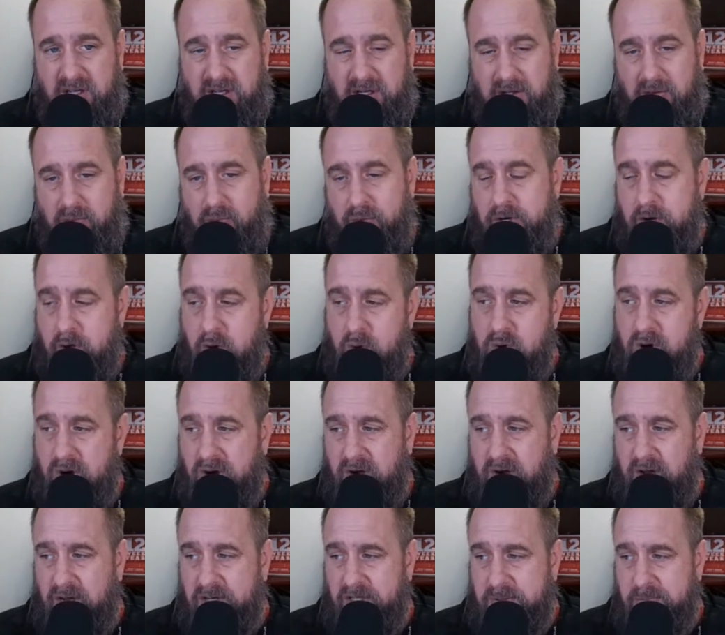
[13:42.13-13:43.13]
we know who our
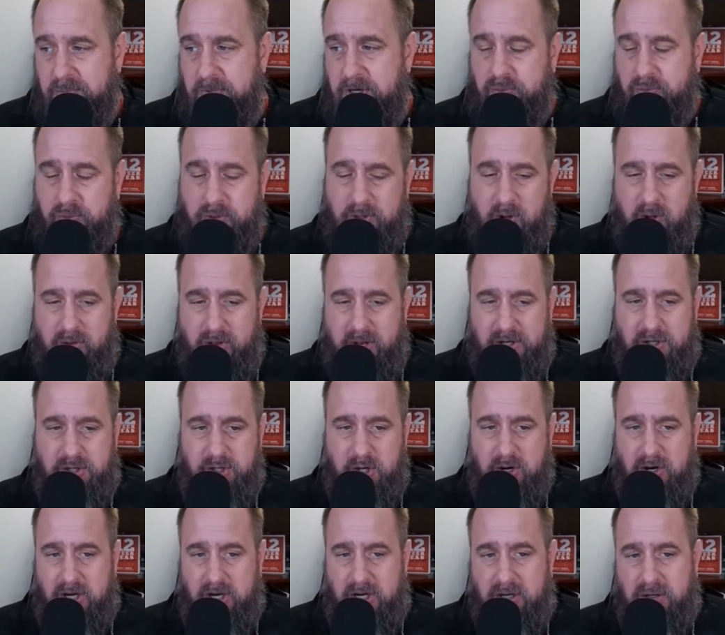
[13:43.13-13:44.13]
customer is. We know that
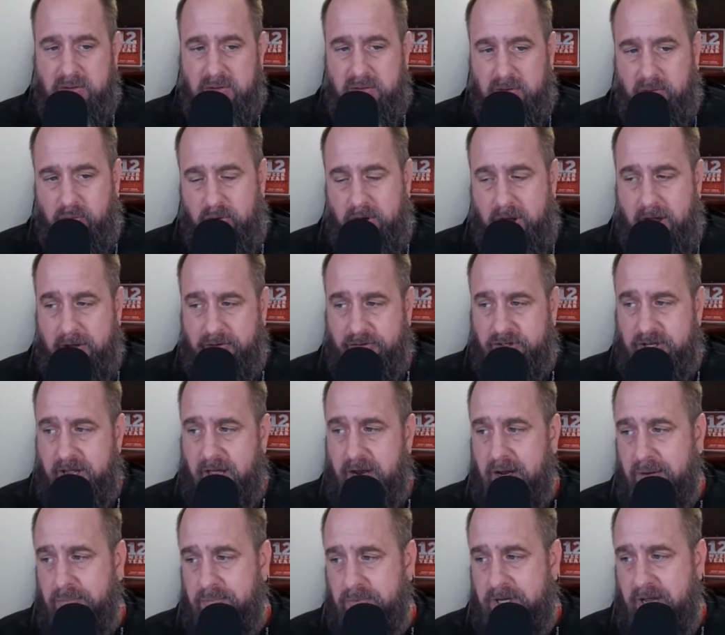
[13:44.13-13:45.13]
journey. We have
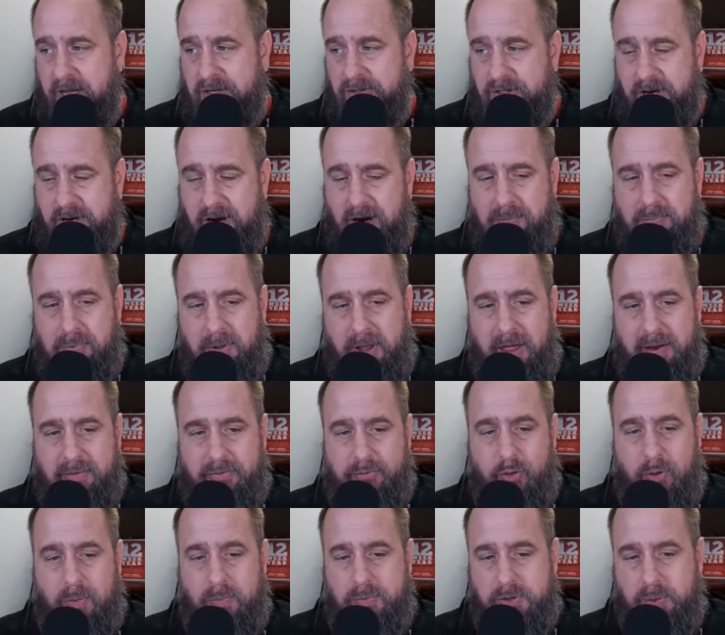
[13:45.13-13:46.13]
set up and tested our
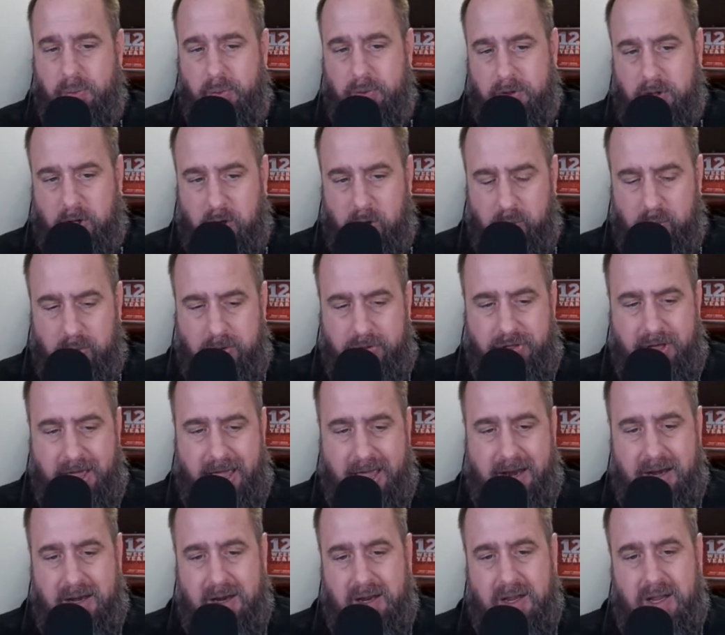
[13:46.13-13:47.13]
platform, so we're good with
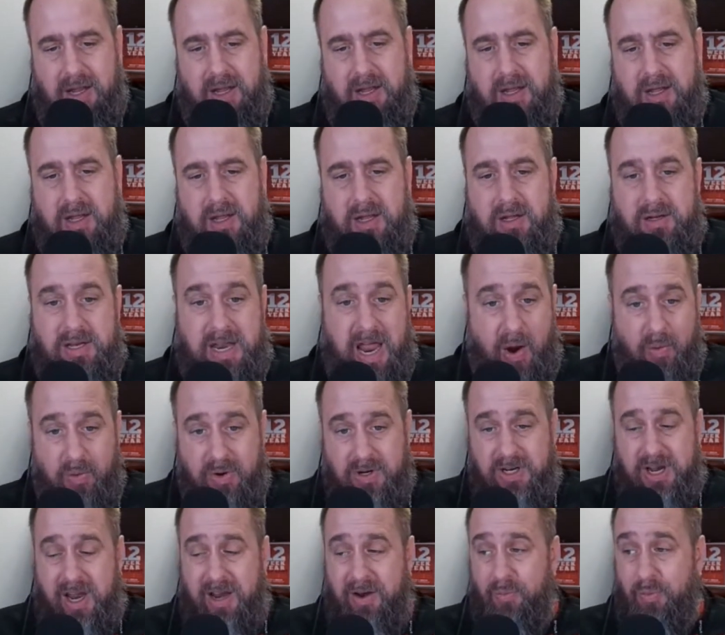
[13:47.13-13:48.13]
that. Now
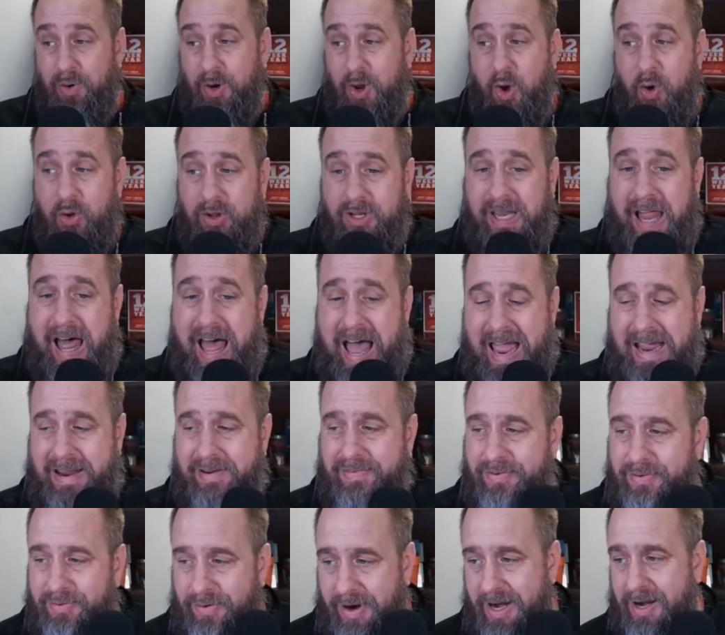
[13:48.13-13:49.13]
we're going live,
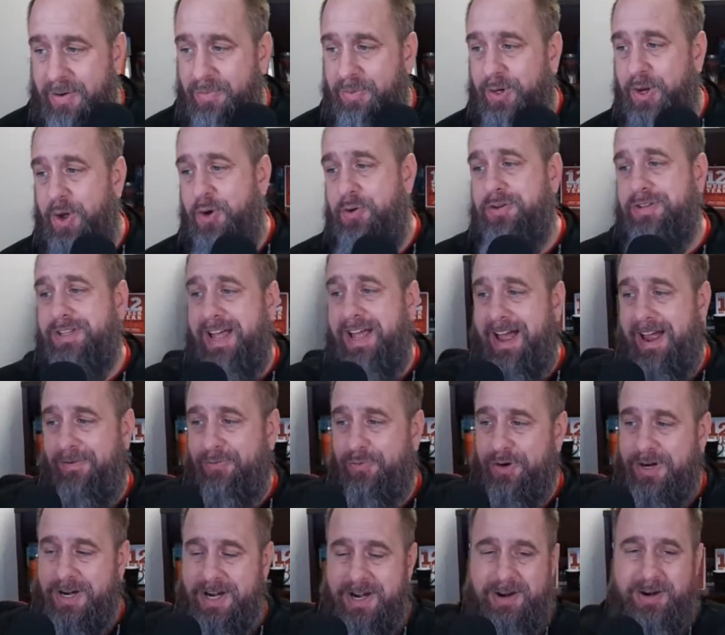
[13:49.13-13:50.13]
right? We're going live.
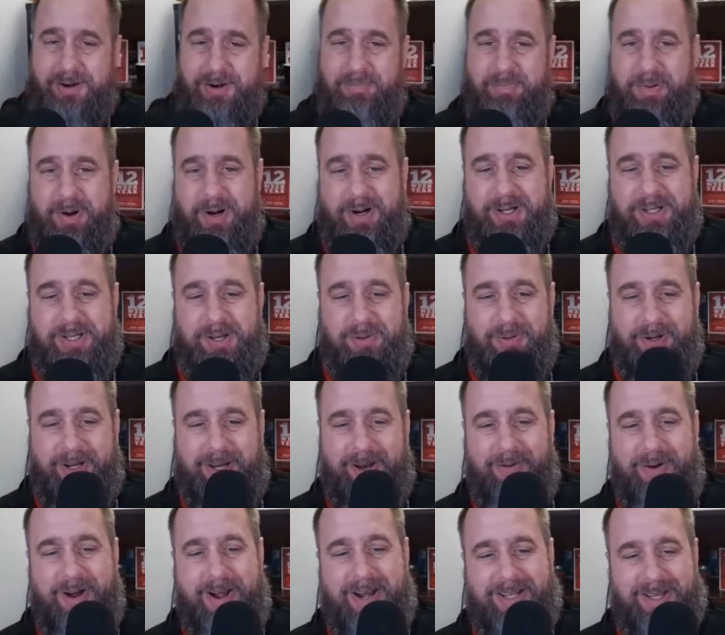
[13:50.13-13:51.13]
We're here in person. We're
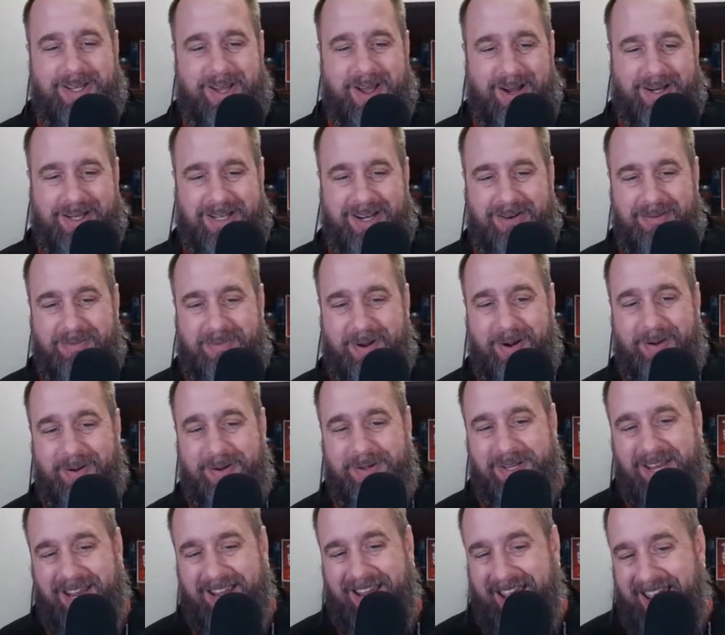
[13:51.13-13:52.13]
getting ready to talk to everybody. We're
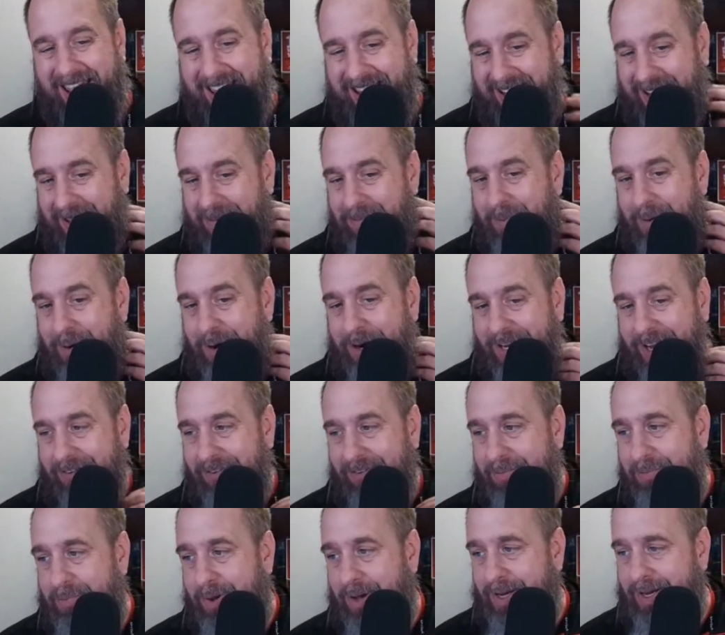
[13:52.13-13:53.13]
saying, hey, good morning,
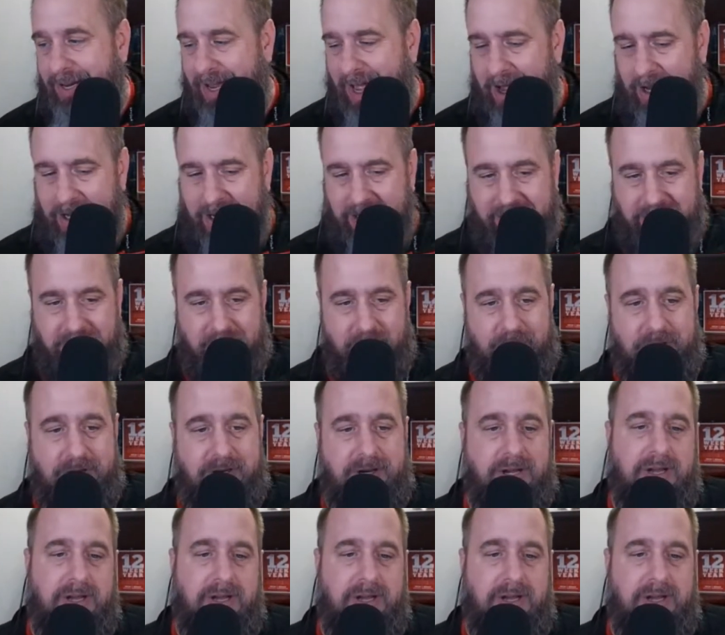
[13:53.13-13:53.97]
everybody. How you doing?